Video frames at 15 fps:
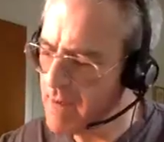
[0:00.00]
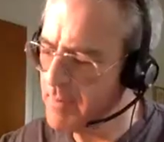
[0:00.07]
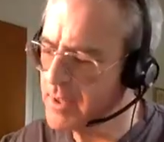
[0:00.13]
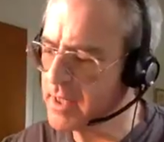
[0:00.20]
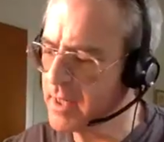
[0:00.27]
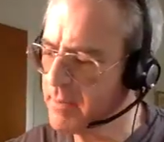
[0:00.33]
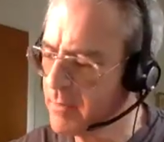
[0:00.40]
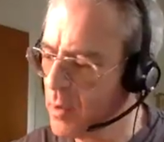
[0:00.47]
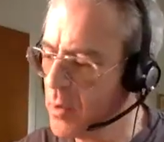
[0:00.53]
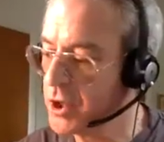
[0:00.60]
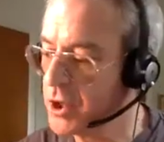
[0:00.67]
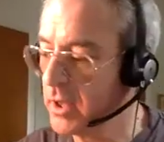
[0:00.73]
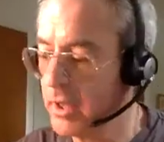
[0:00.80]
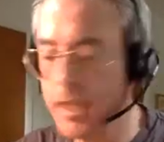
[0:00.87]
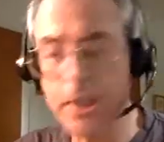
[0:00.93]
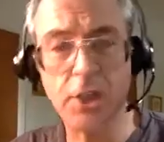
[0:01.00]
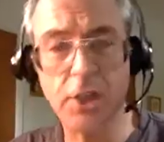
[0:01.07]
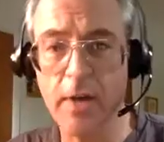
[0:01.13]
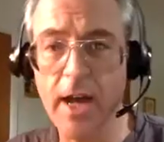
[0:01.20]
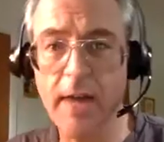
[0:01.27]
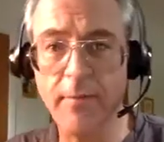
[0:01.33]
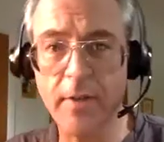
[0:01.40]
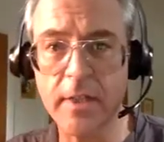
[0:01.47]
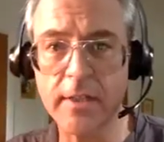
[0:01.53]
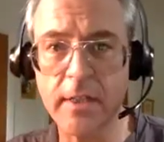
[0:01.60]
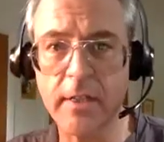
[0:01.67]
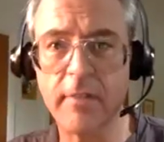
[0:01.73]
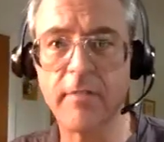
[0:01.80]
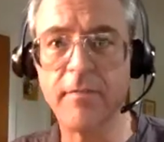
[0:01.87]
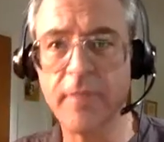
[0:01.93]
is an emotional issue. Obviously,
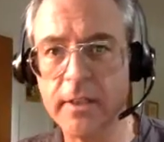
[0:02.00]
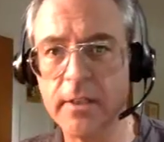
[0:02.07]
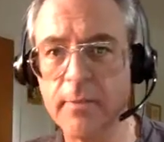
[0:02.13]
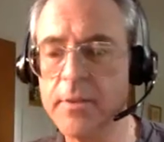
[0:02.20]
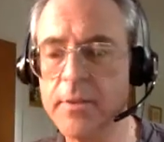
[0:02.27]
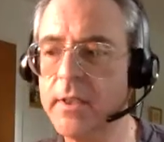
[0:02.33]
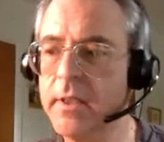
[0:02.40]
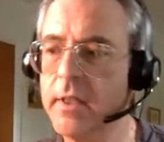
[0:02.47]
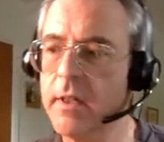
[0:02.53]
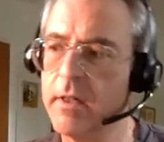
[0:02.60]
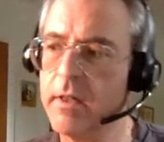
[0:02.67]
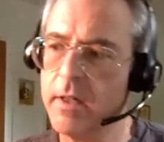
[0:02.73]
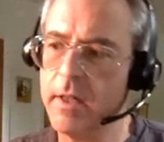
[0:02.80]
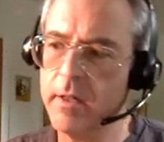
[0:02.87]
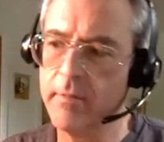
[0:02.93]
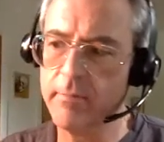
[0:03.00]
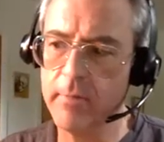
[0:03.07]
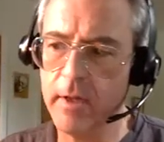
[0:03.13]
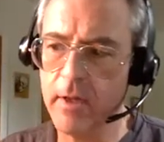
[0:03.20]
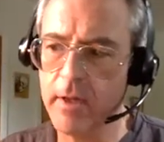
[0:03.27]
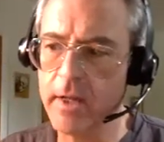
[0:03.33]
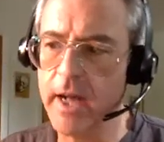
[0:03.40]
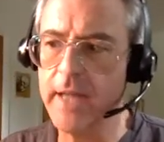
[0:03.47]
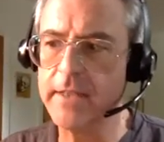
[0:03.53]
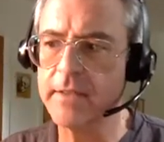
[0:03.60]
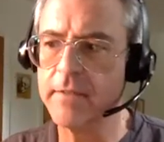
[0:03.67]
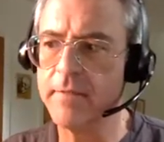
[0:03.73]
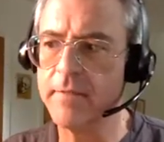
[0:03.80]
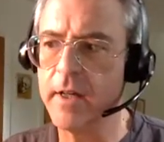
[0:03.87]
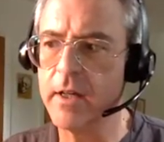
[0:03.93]
there are victims and there are all kinds
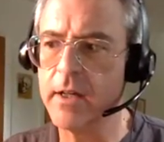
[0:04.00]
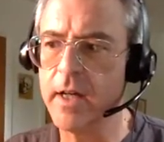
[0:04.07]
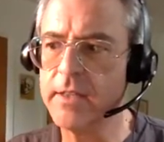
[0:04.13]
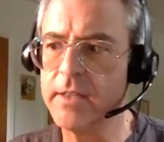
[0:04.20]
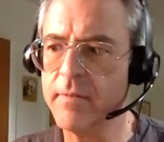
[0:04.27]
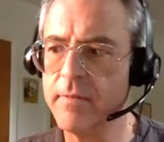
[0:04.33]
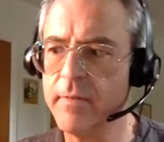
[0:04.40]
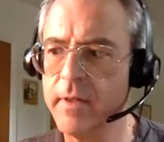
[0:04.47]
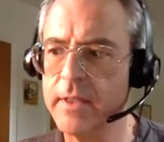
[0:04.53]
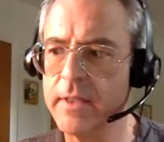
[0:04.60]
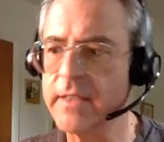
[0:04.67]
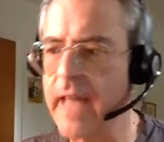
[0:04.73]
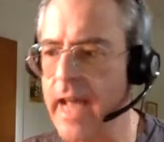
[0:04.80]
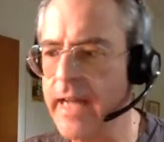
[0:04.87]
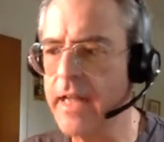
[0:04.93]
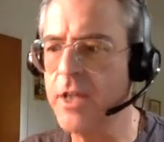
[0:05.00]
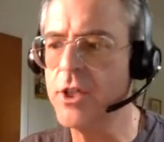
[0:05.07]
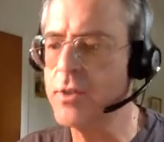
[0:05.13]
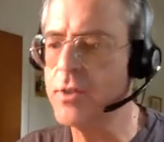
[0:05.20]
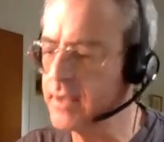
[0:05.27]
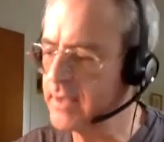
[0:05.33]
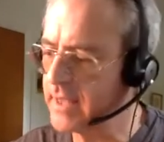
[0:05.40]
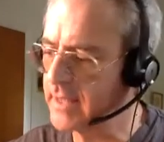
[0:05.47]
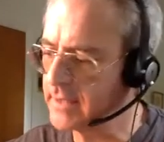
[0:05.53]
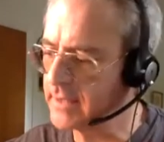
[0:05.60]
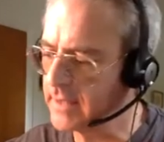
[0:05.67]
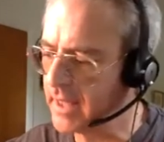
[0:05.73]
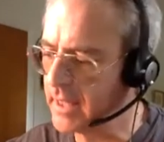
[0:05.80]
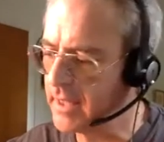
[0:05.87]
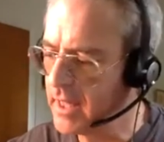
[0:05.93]
of side issues and things like
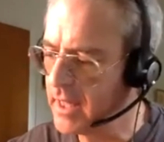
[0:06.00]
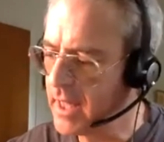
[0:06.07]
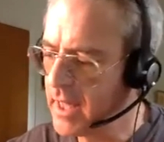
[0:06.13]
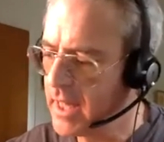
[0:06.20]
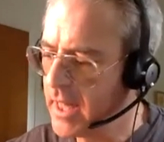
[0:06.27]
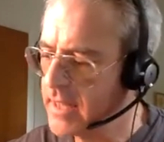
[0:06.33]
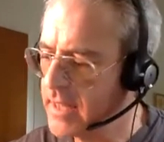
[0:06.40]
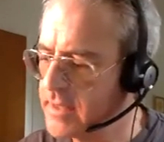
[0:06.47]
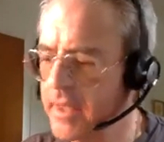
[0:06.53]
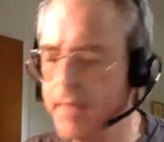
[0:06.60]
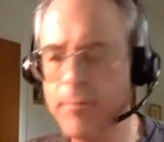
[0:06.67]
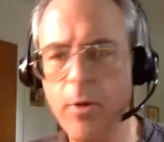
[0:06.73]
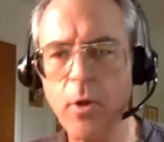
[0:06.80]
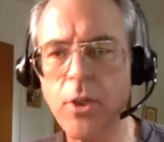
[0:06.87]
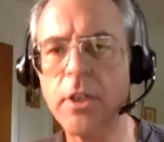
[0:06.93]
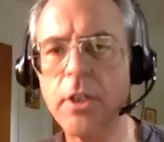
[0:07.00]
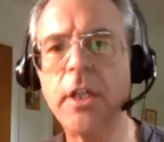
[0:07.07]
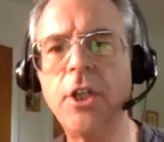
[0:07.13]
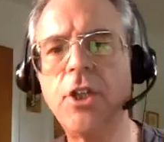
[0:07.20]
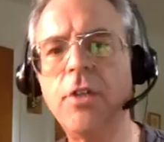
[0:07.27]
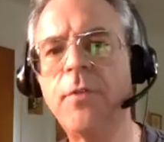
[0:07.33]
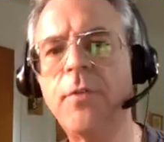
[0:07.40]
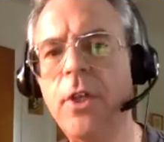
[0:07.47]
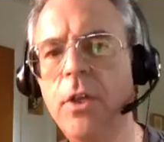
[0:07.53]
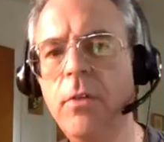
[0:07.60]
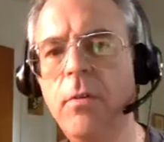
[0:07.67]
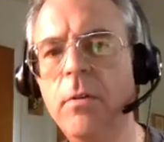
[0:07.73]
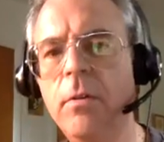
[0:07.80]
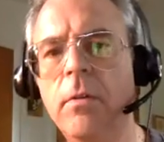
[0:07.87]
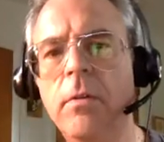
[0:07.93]
that. Is it an emotional issue for you?